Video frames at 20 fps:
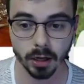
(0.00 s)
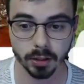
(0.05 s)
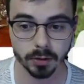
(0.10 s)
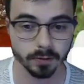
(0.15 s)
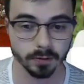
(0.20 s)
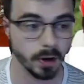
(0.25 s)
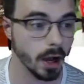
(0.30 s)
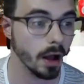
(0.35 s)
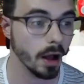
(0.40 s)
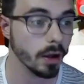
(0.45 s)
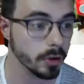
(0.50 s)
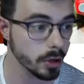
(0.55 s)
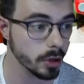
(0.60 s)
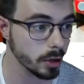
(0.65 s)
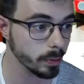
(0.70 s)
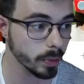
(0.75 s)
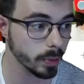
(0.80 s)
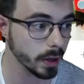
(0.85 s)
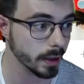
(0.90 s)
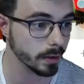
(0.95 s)
your file, you can
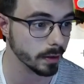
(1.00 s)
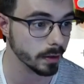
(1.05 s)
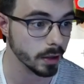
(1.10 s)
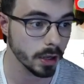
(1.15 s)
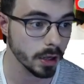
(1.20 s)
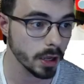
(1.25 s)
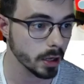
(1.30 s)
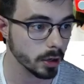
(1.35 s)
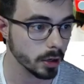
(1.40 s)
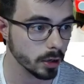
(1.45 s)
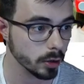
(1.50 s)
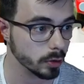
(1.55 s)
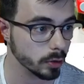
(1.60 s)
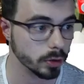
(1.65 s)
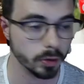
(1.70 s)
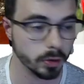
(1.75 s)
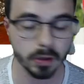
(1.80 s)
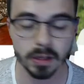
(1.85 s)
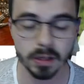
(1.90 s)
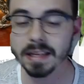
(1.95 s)
print it. Cute
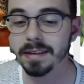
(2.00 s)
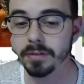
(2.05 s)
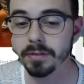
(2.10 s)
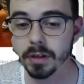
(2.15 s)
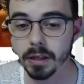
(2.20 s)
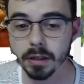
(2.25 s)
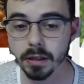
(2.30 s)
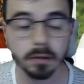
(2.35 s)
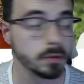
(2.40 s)
little Eevee,